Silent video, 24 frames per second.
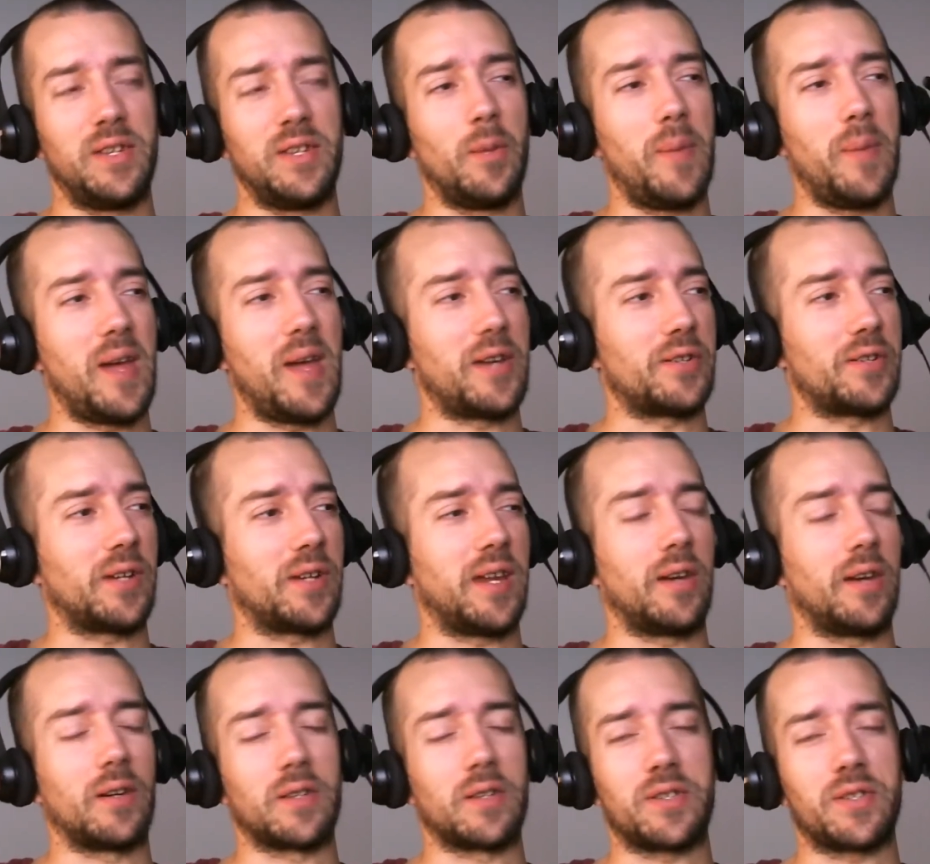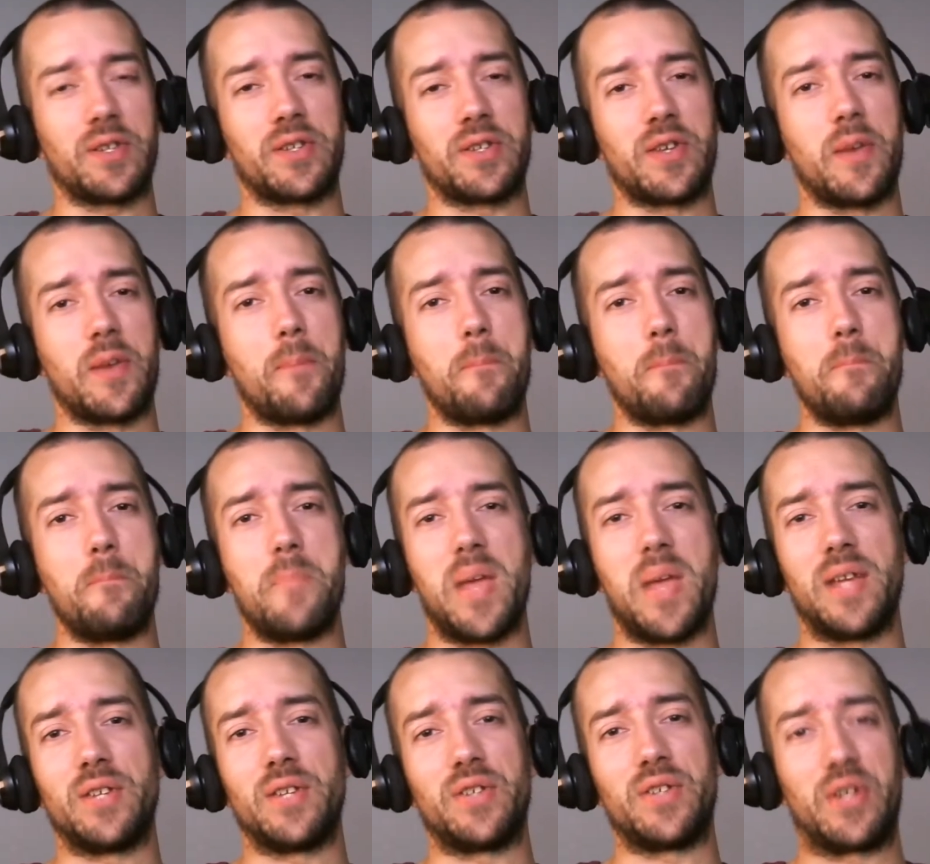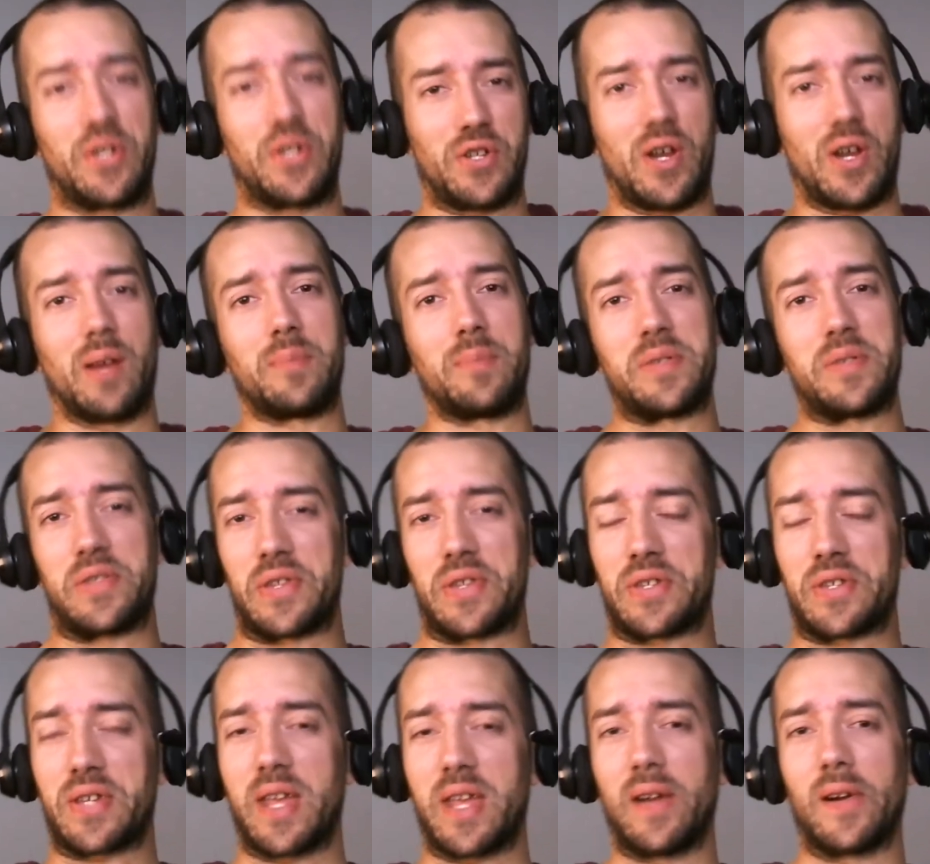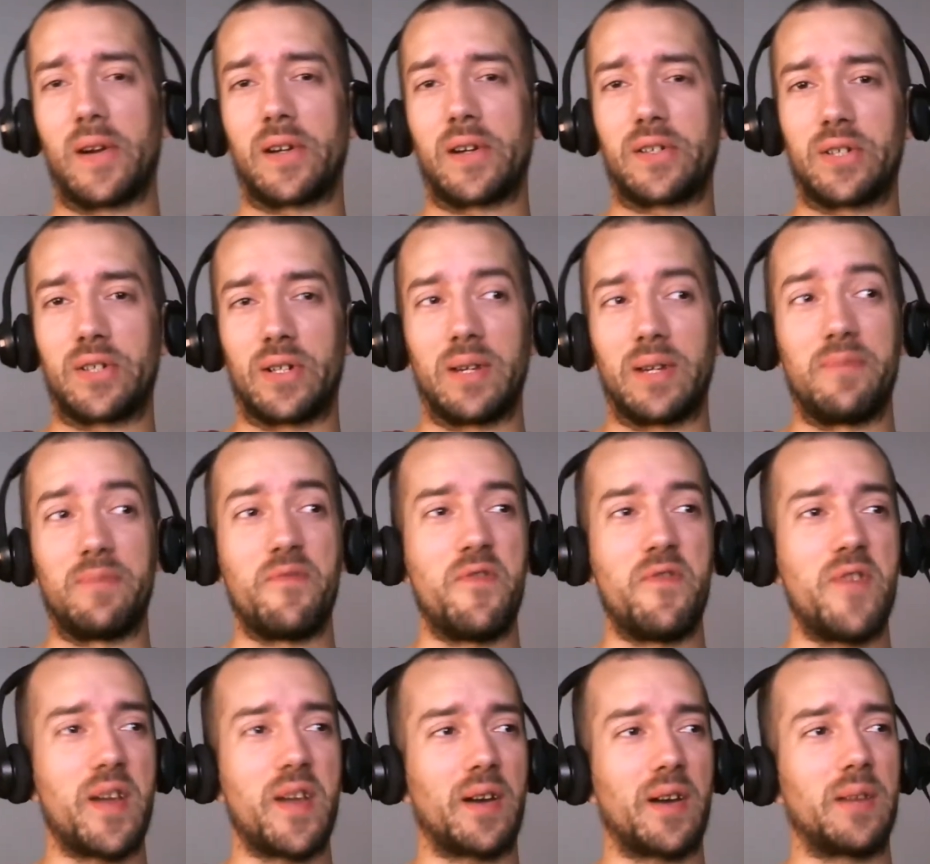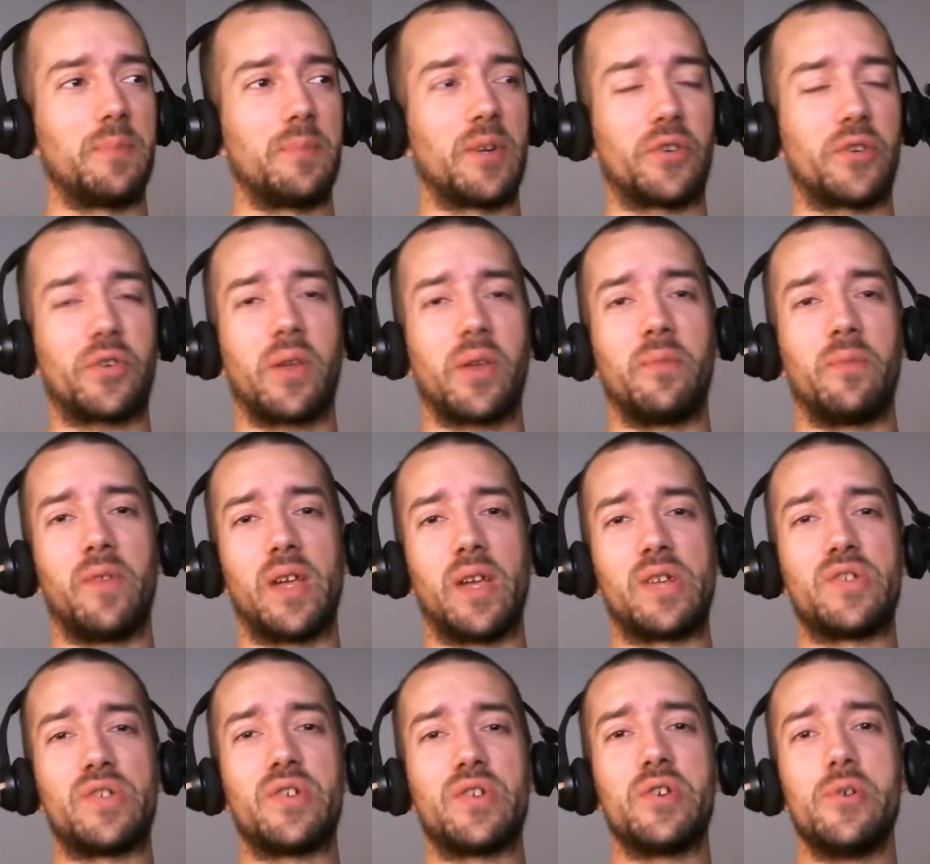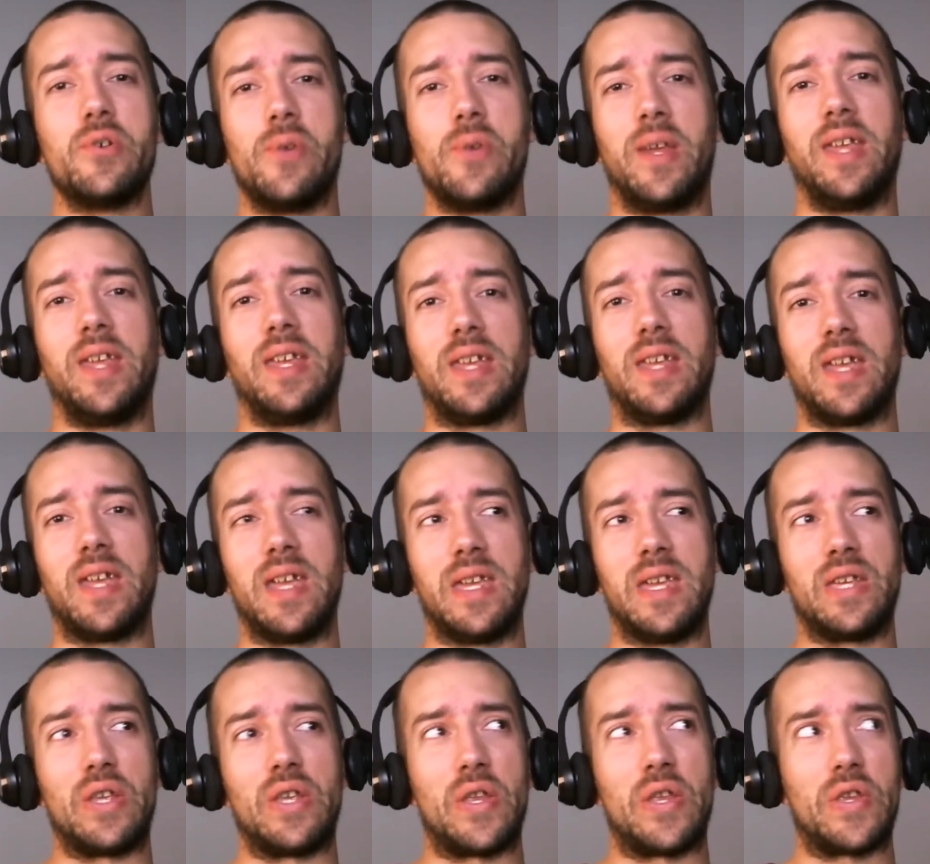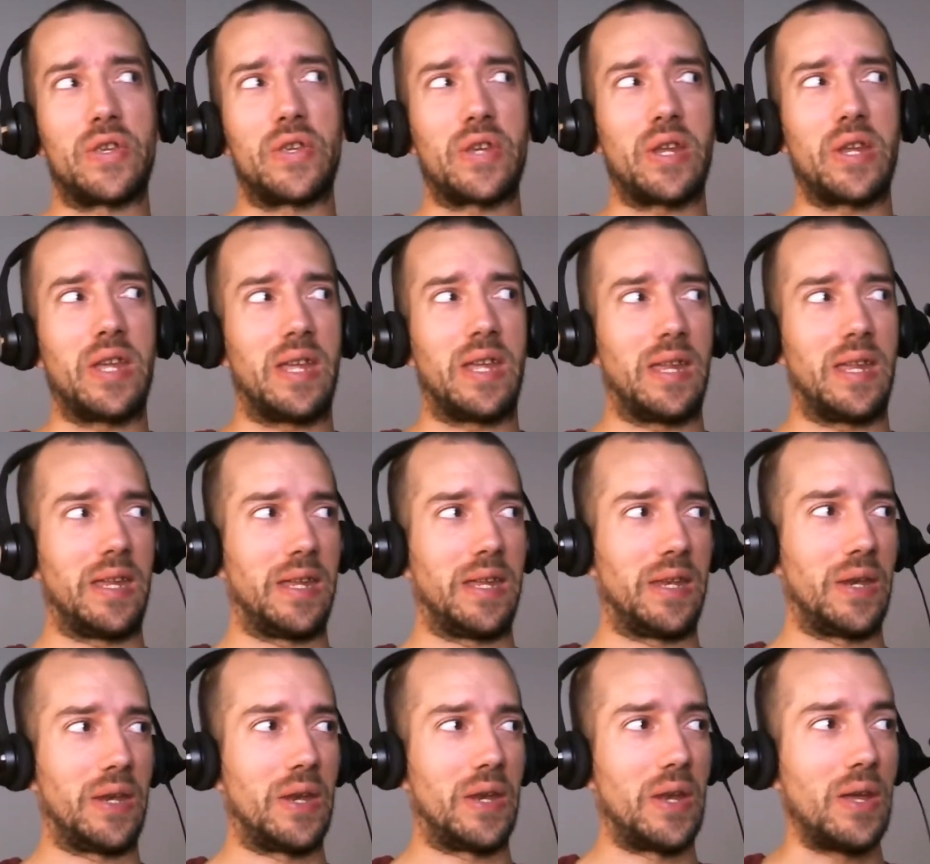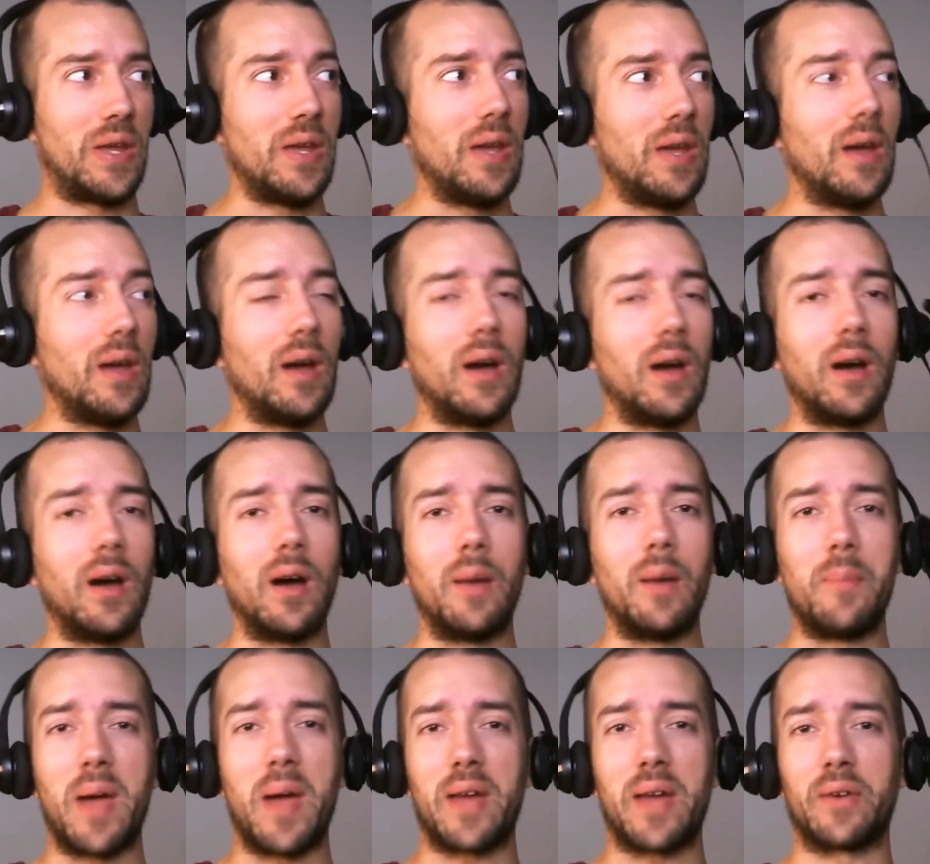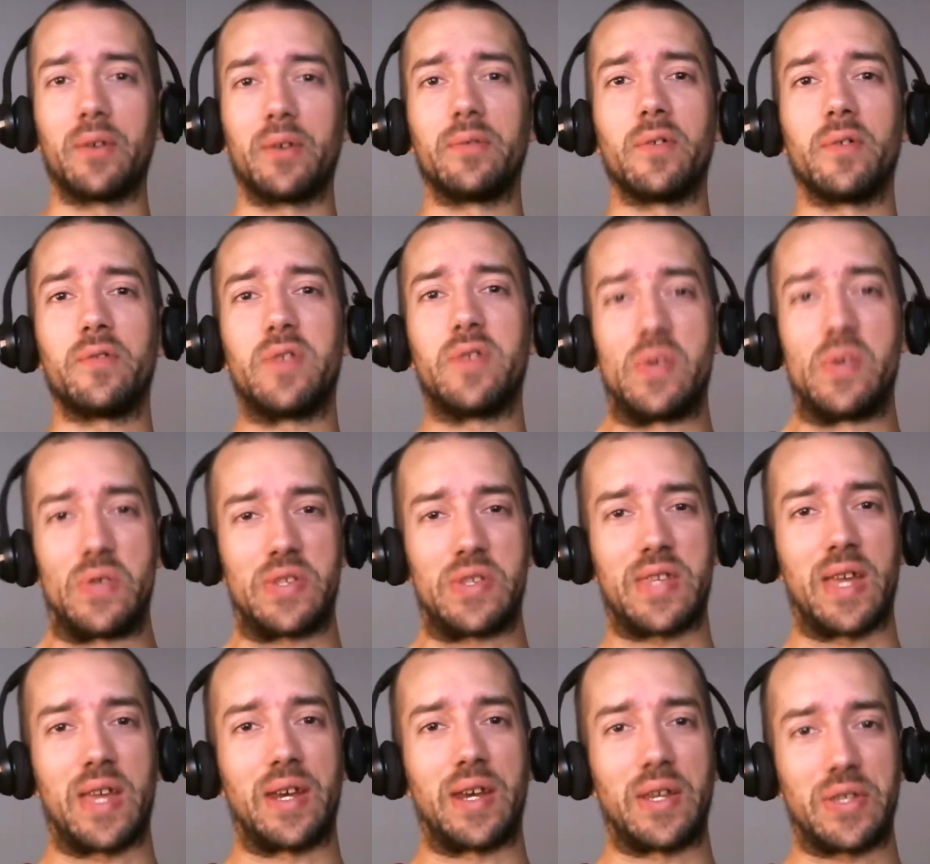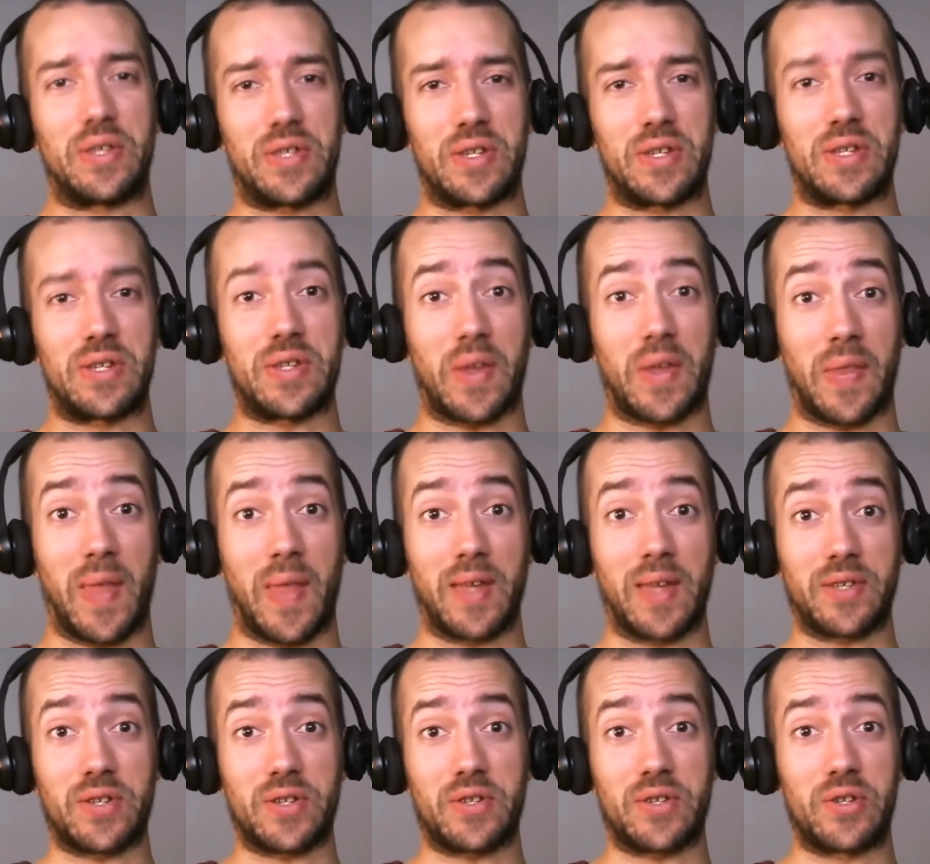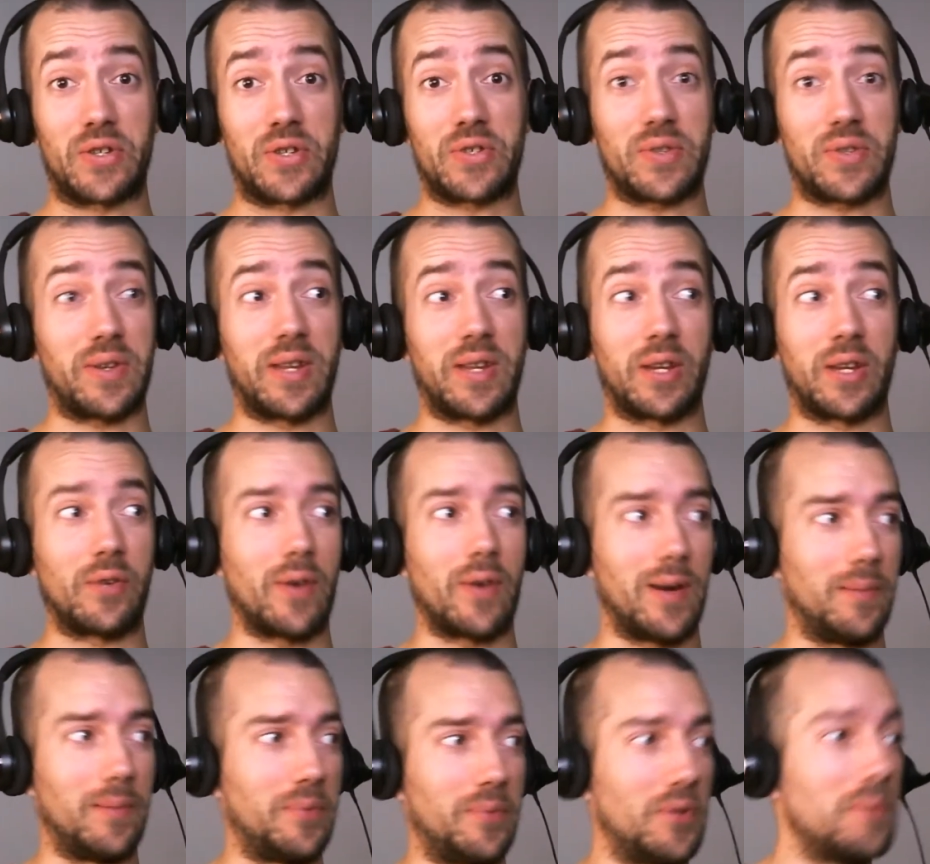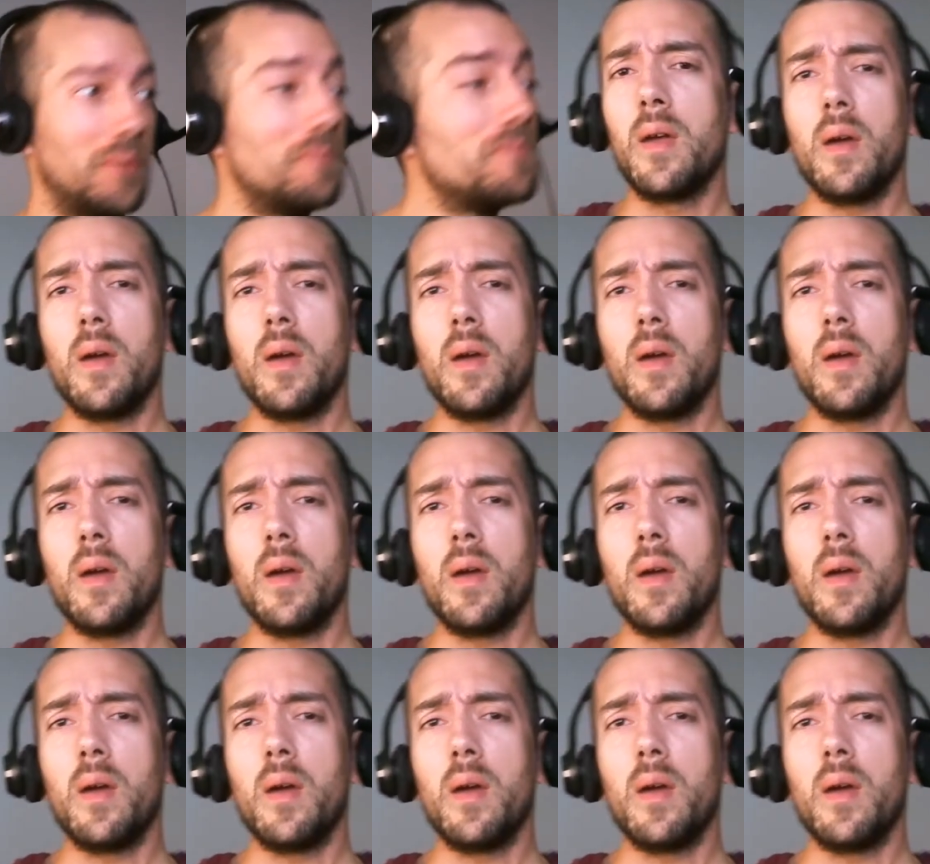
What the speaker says: Neil Patrick Harris does an amazing job as this character, and very much conveys who he is in a matter of a few sentences, and that's just incredible.